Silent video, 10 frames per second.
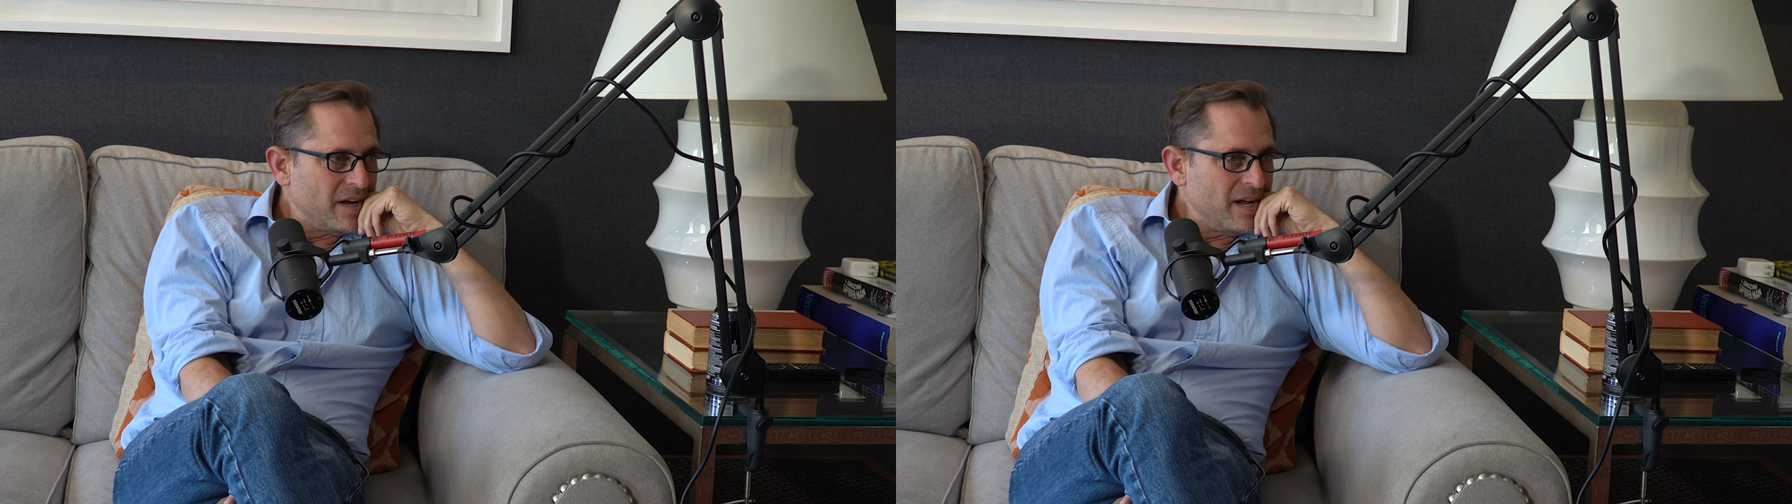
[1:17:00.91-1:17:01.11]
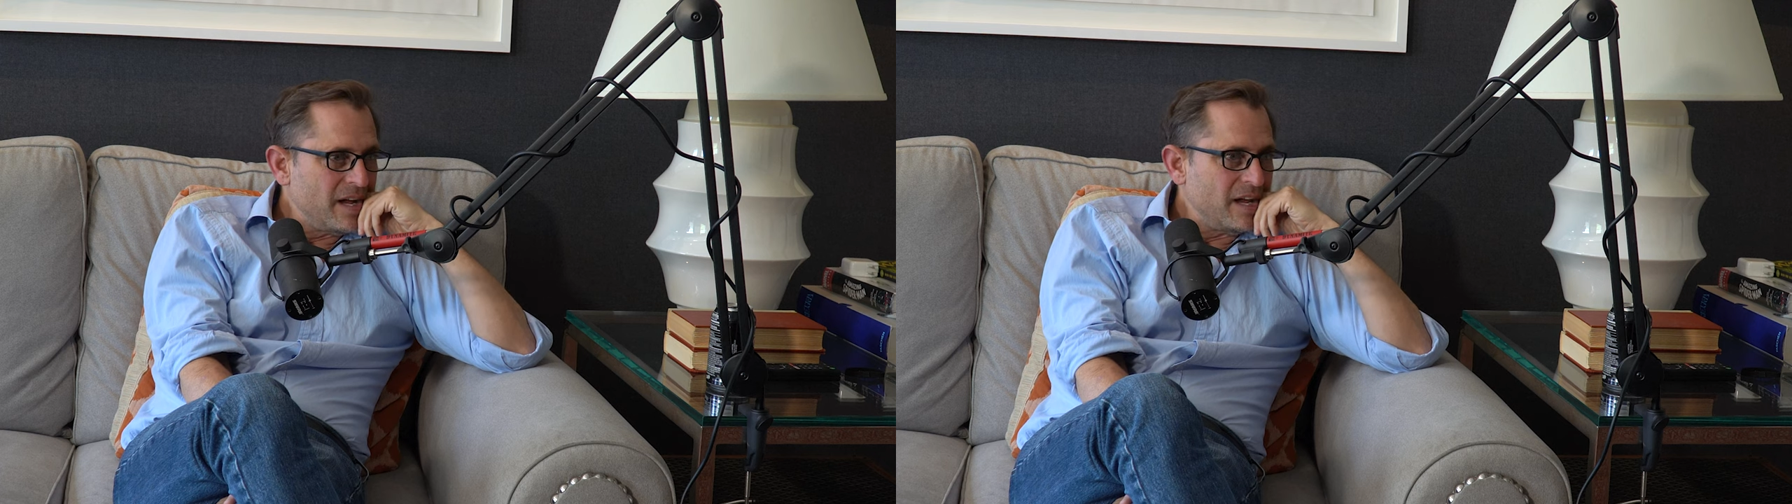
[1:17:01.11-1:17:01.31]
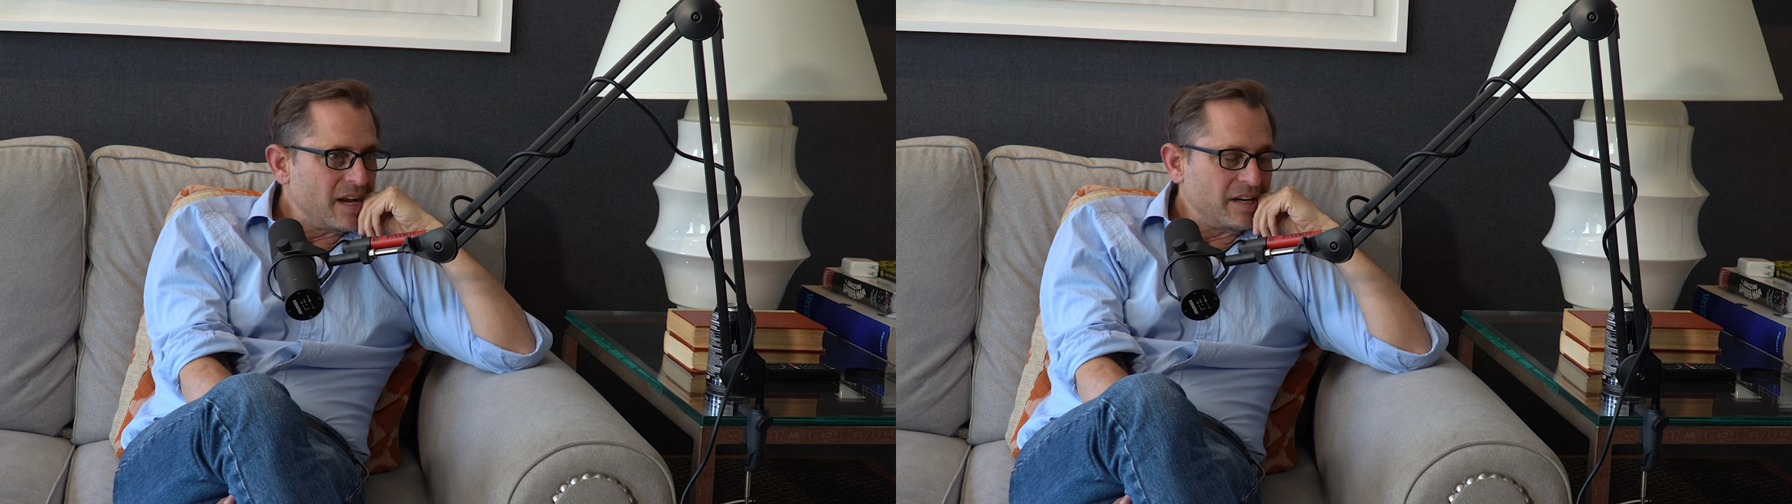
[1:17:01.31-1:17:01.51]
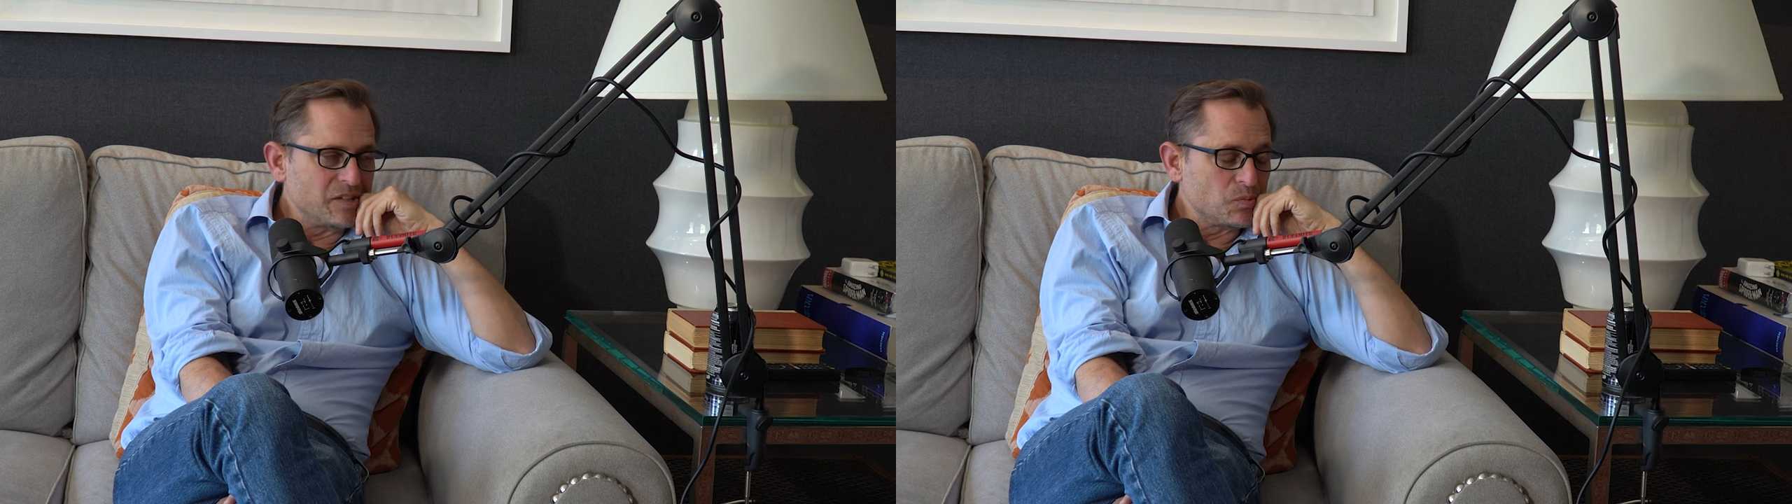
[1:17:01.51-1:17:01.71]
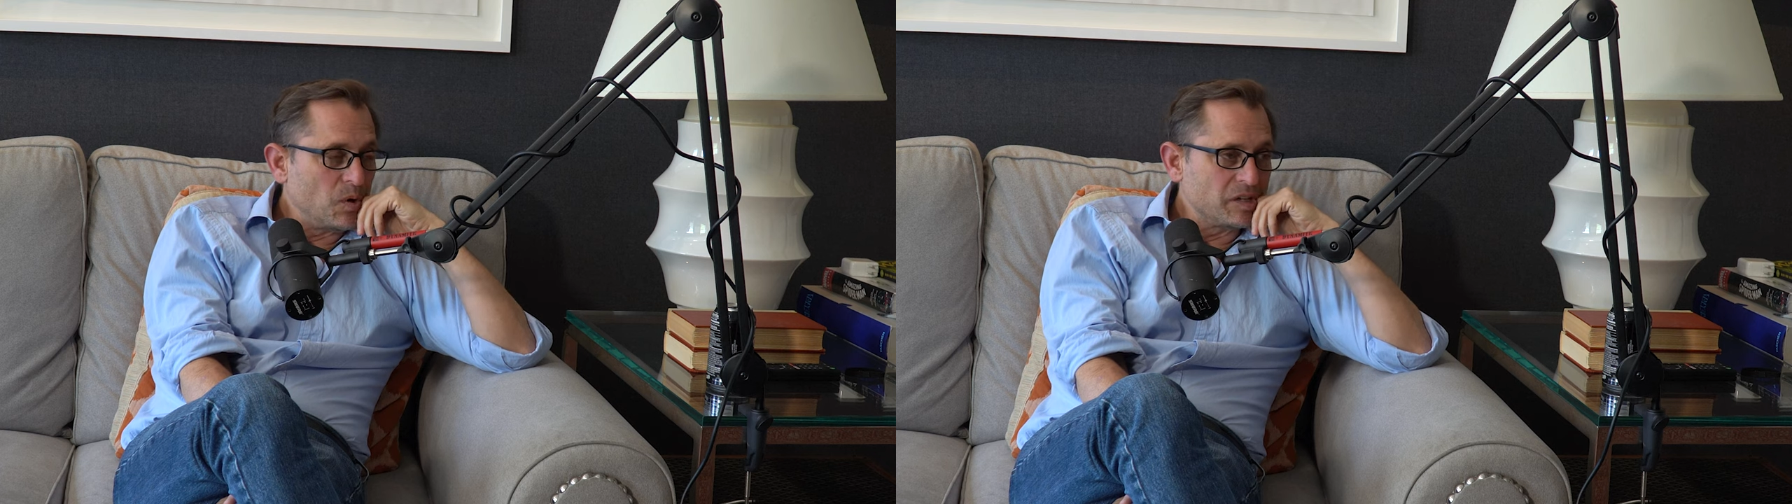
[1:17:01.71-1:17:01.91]
and I
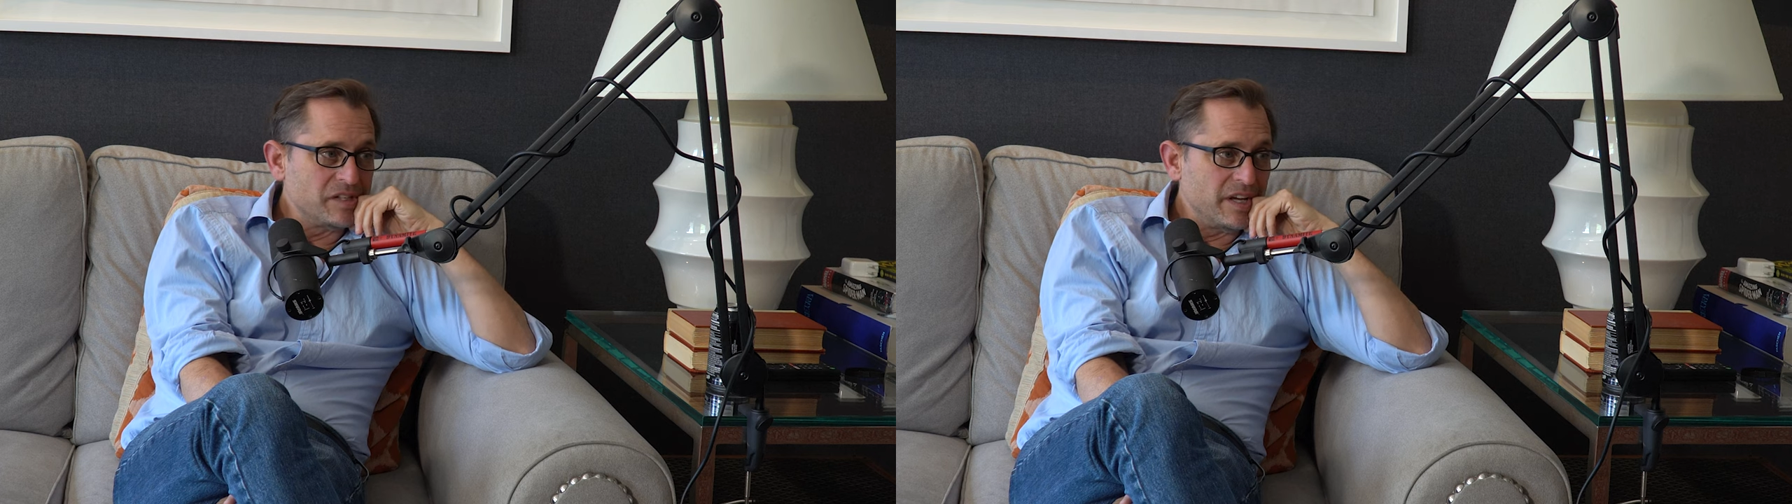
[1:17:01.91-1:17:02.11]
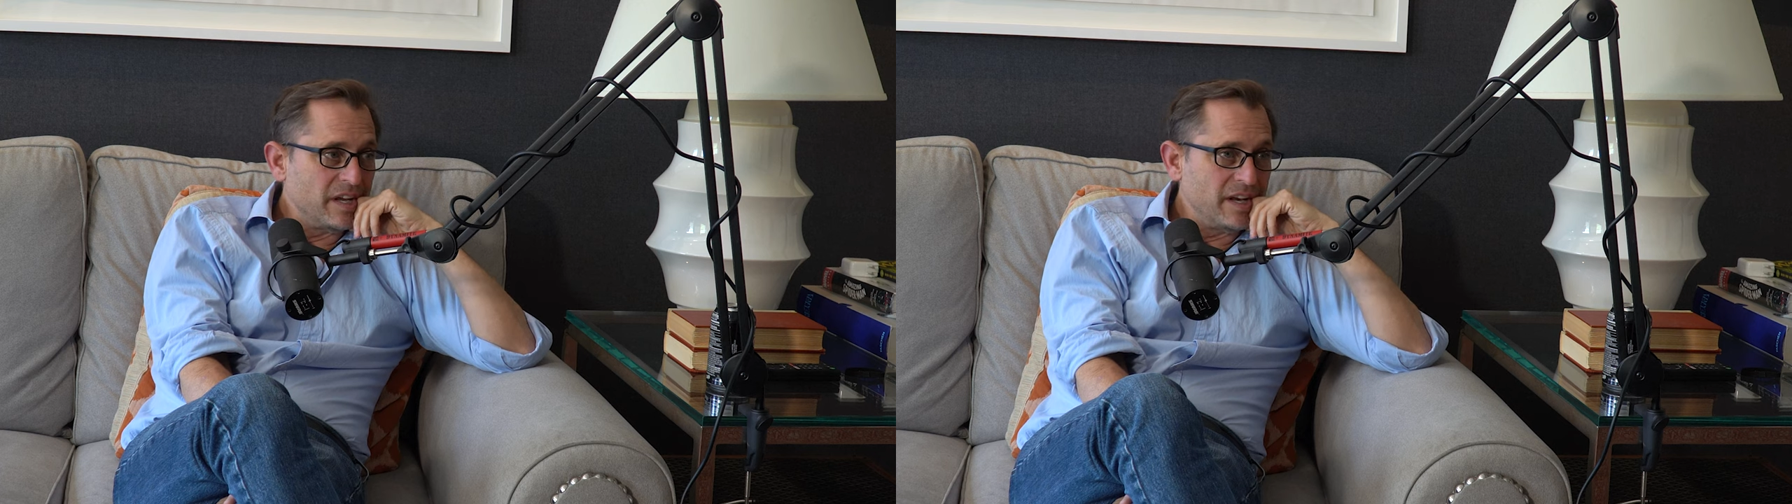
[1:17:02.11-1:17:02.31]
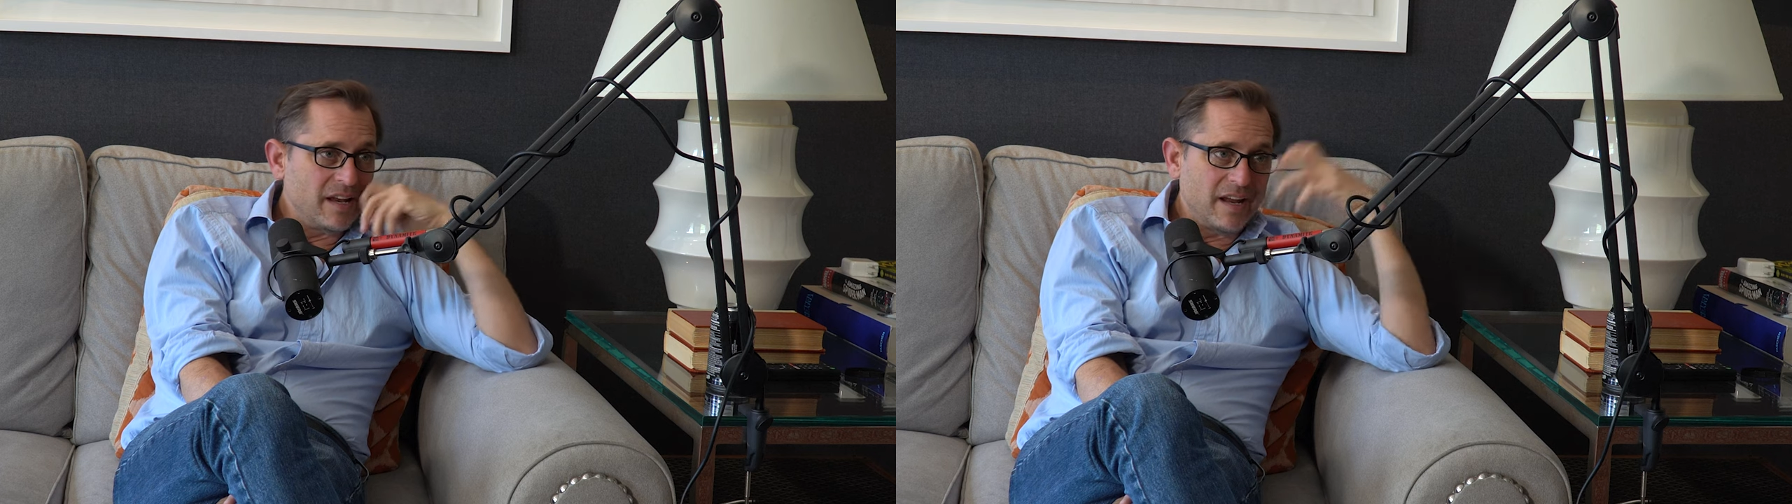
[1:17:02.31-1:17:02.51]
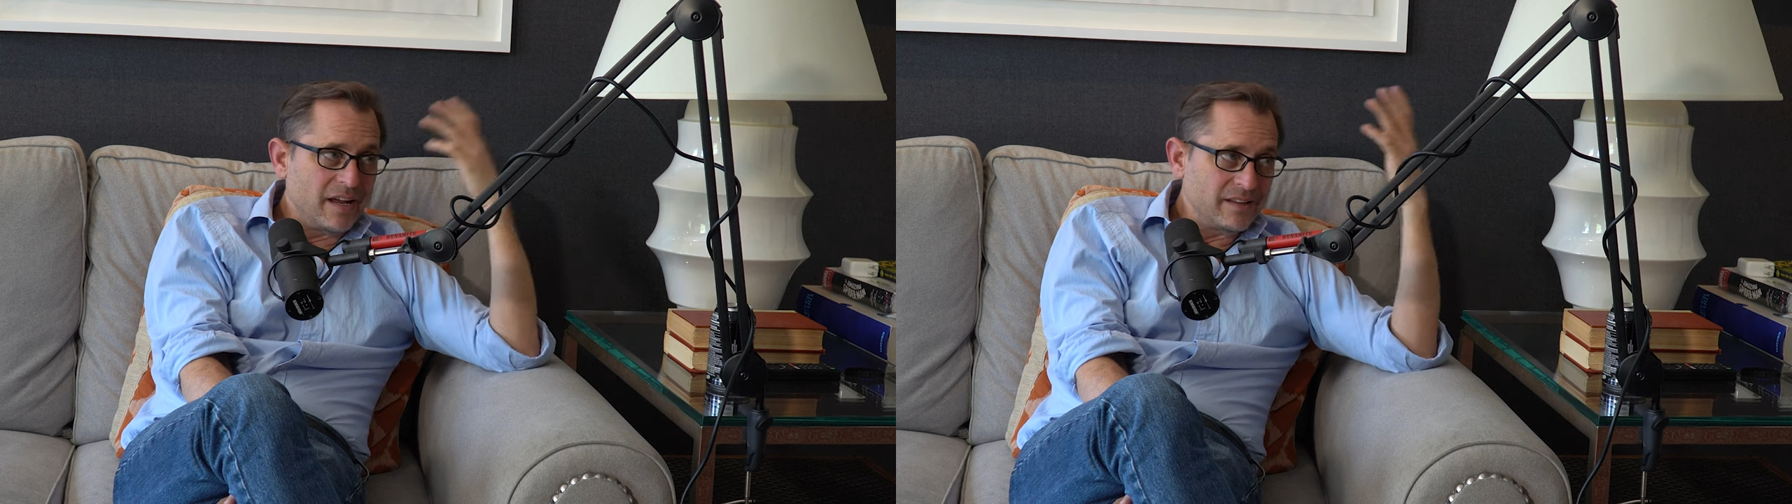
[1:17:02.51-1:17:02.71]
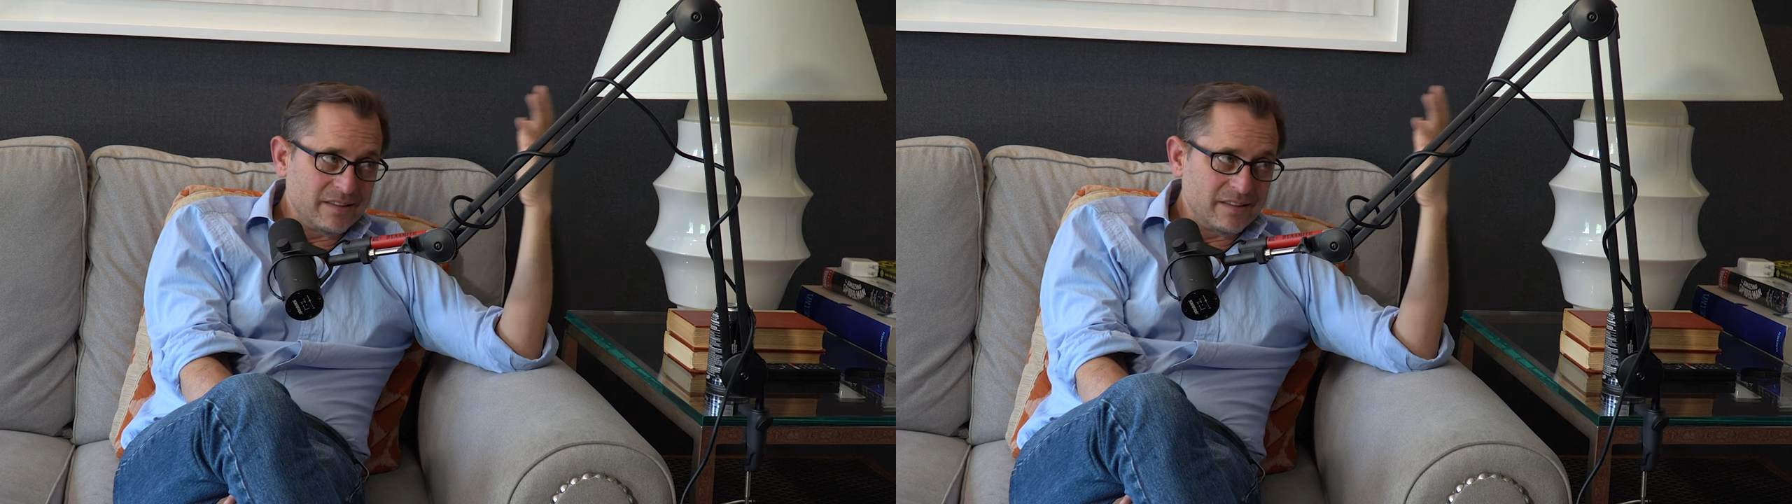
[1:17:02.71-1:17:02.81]
just walked in and I